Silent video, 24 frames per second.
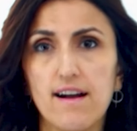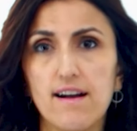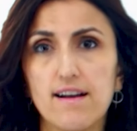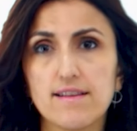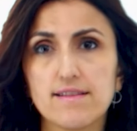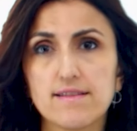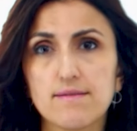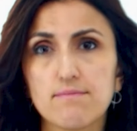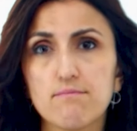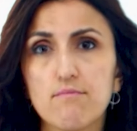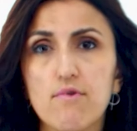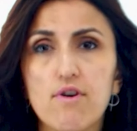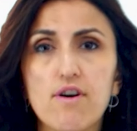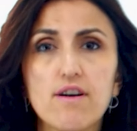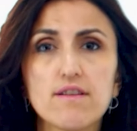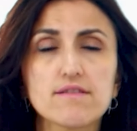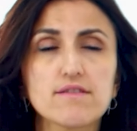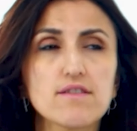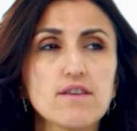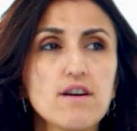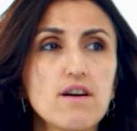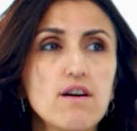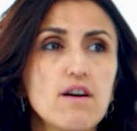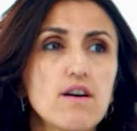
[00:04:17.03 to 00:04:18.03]
small
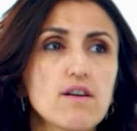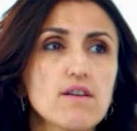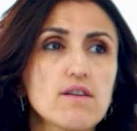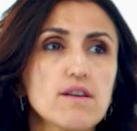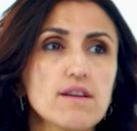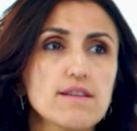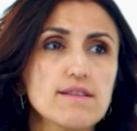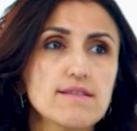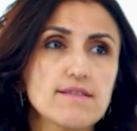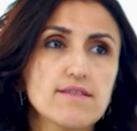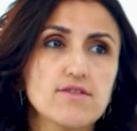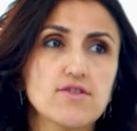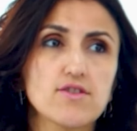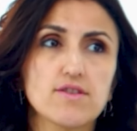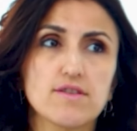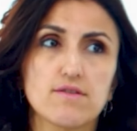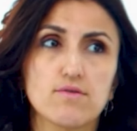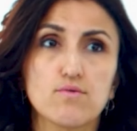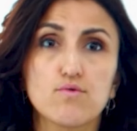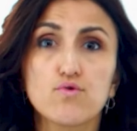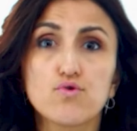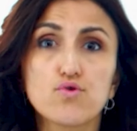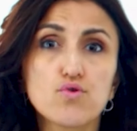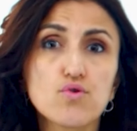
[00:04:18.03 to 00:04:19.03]
dog, it's
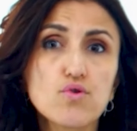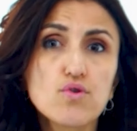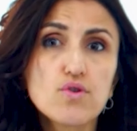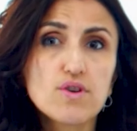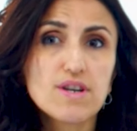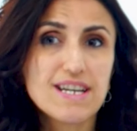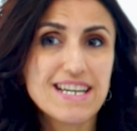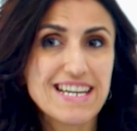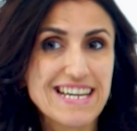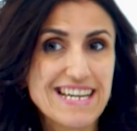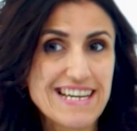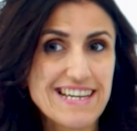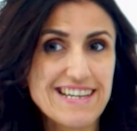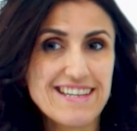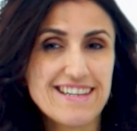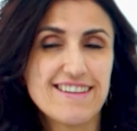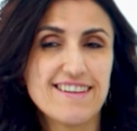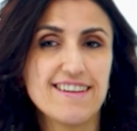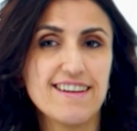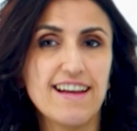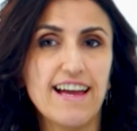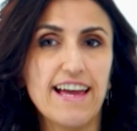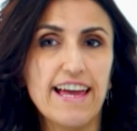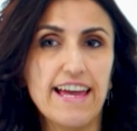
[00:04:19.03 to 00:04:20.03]
just küçük,
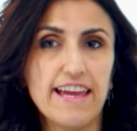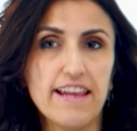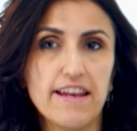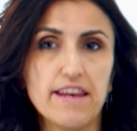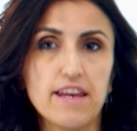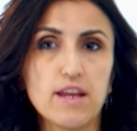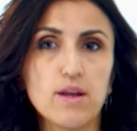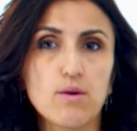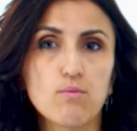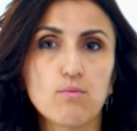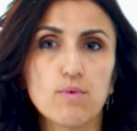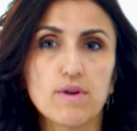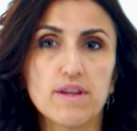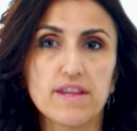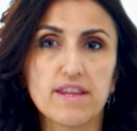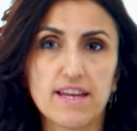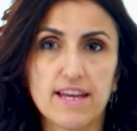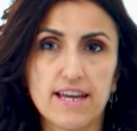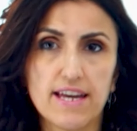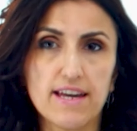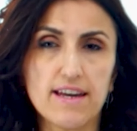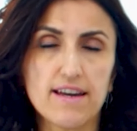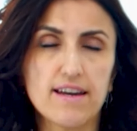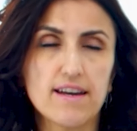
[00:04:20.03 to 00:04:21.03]
ending with
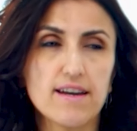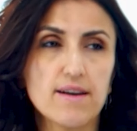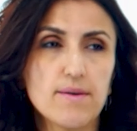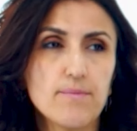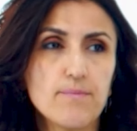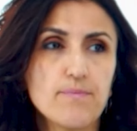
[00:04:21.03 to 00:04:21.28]
k.